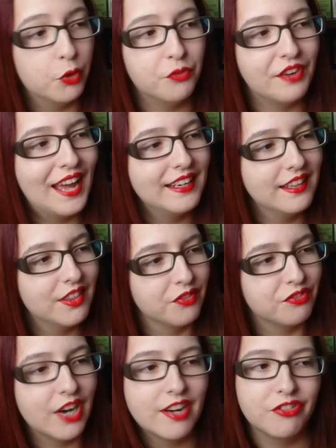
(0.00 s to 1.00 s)
For fans
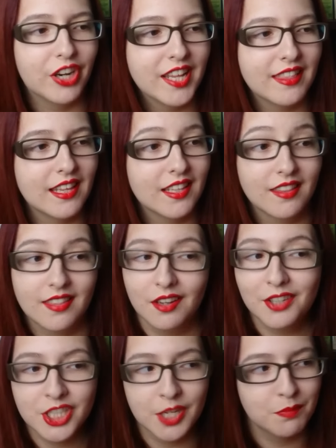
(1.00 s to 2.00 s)
of Red Rising,
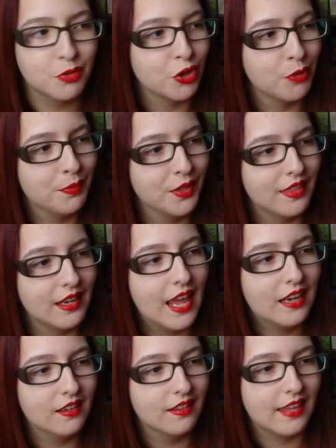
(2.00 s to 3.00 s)
Starship Troopers, and
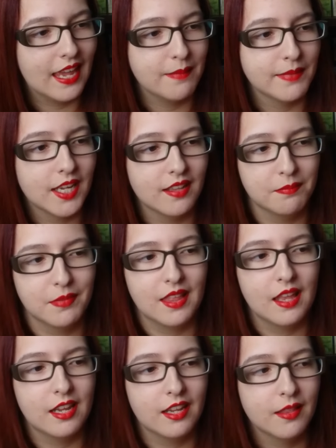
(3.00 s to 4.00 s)
Ender's Game
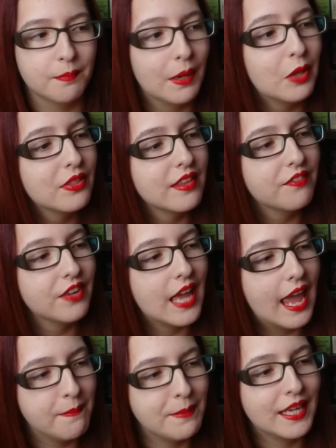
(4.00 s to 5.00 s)
comes an explosive,
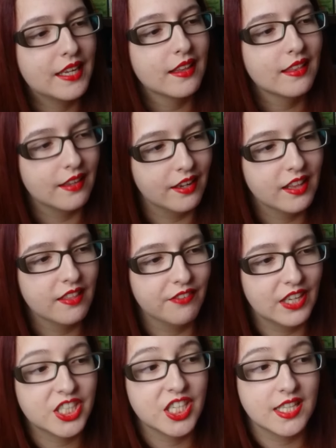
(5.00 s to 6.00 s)
epic science
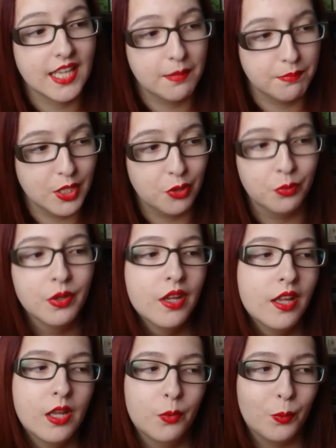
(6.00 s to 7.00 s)
fiction debut.
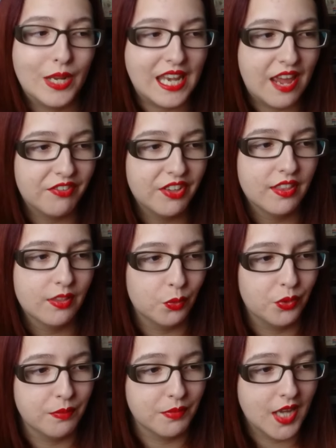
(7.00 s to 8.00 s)
We never
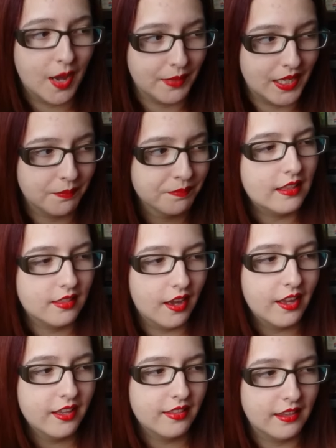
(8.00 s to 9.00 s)
saw them coming.
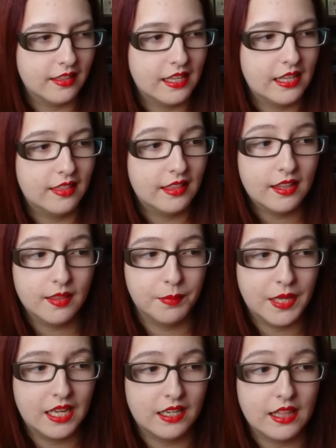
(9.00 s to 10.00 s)
Entire cities
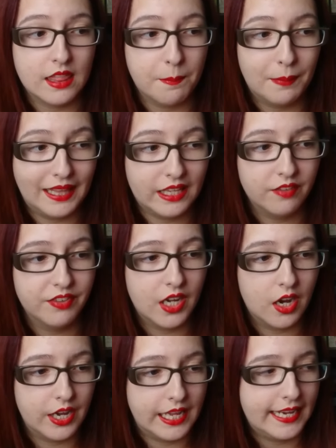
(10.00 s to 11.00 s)
disappeared in the blink of
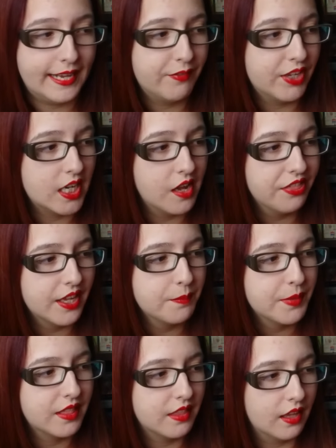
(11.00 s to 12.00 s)
an eye, leaving
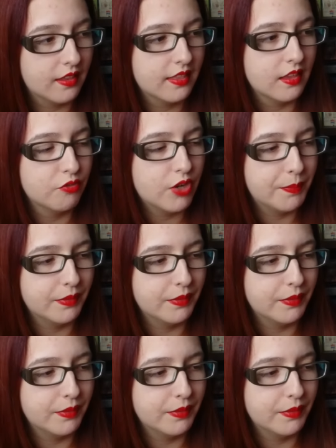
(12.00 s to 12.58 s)
nothing but dust and